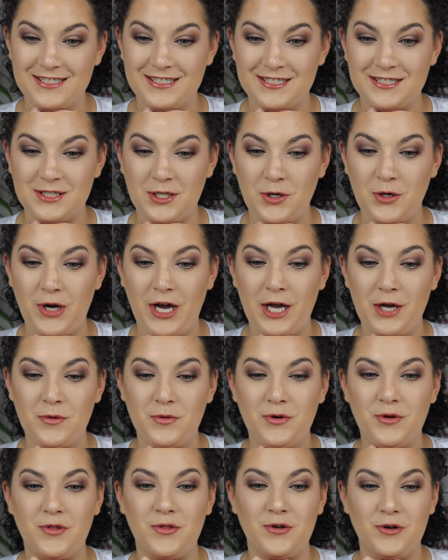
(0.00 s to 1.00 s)
So I
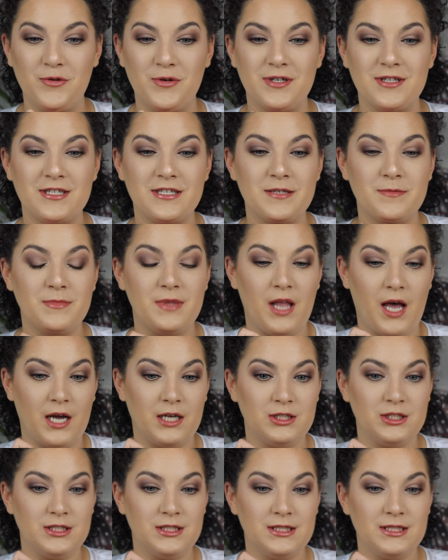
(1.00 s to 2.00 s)
will throw on some
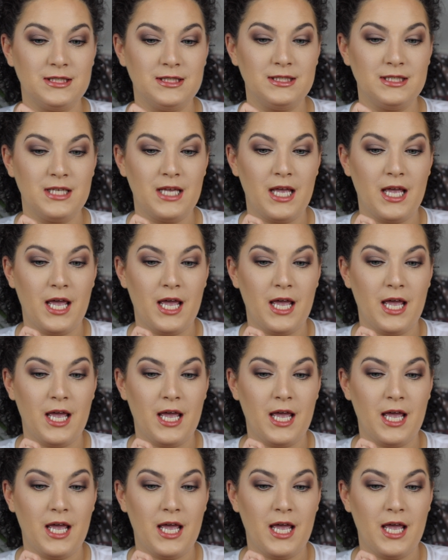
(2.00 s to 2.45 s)
lashes